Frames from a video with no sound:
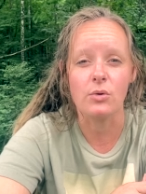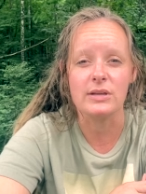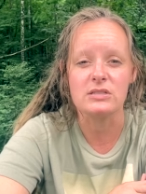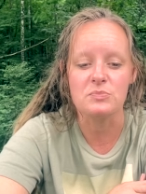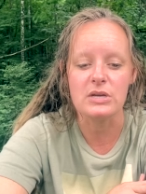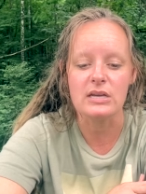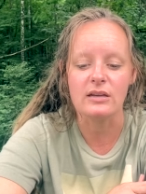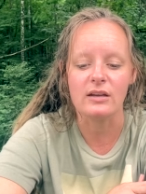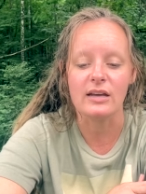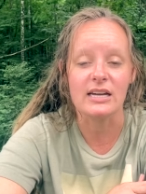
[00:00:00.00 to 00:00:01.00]
going to
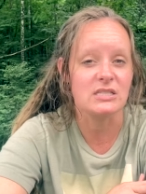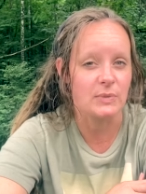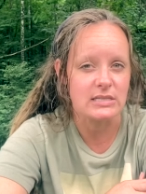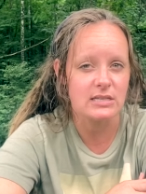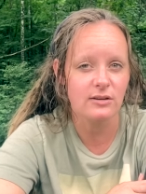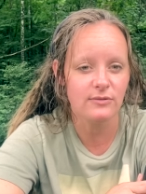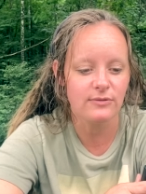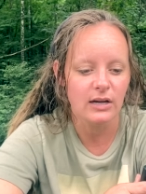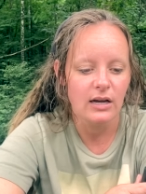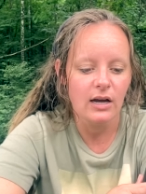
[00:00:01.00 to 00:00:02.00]
be expensive,
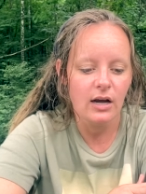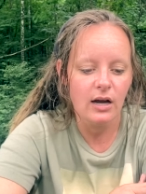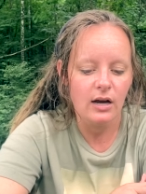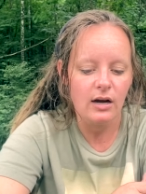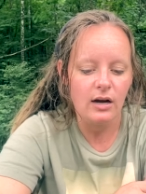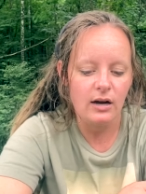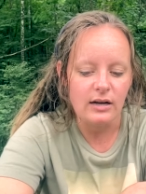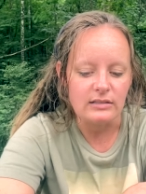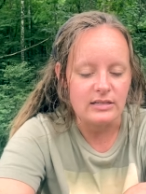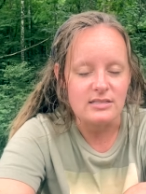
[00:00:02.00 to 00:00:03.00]

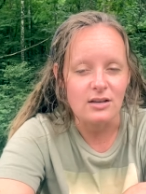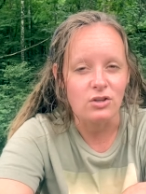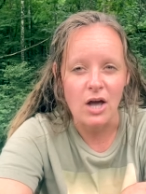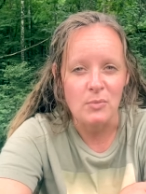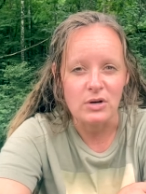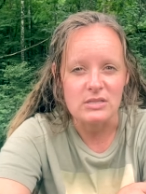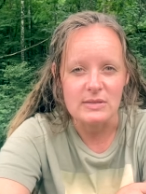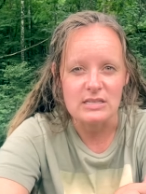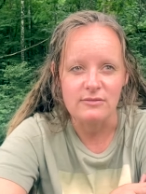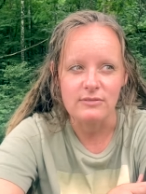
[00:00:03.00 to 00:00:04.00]
at least a lot more
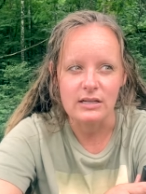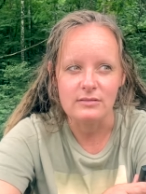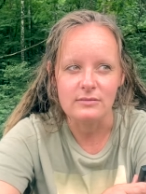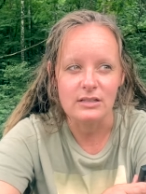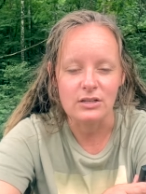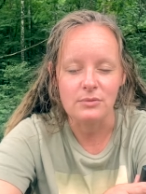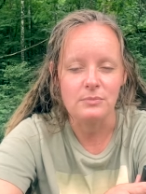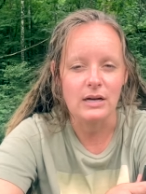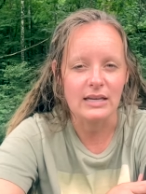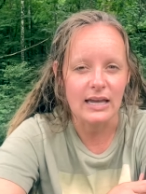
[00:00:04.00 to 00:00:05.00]
expensive than, you know,
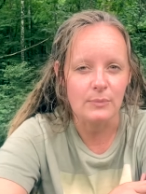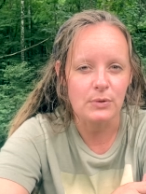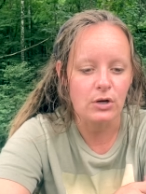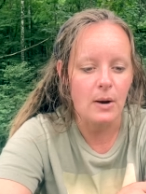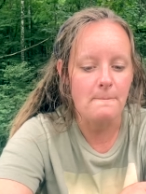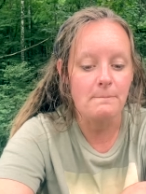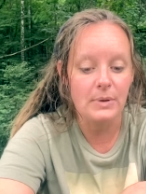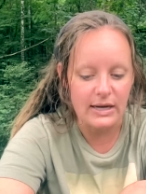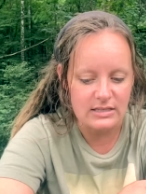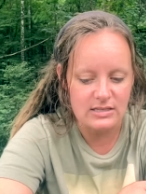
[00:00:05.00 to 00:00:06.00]
a camper.
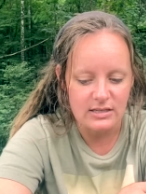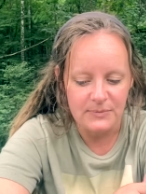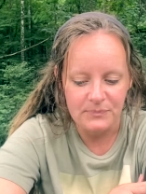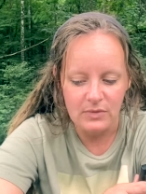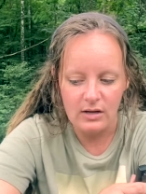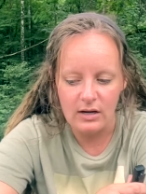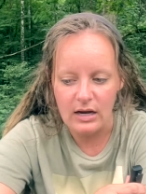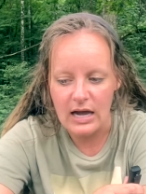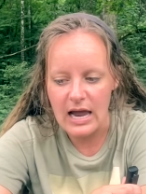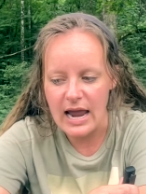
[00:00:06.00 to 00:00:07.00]
But
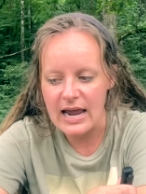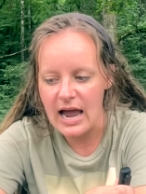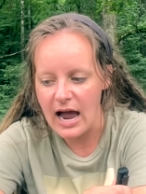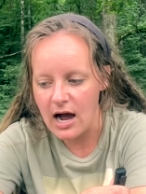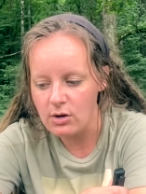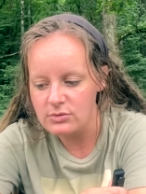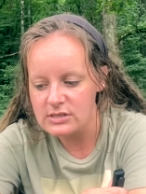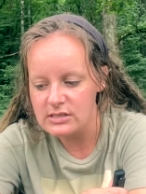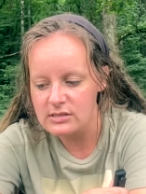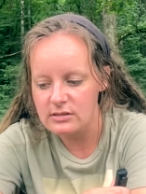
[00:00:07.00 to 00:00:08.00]
a
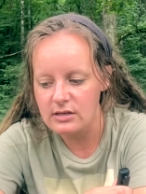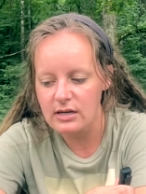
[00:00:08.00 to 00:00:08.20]
house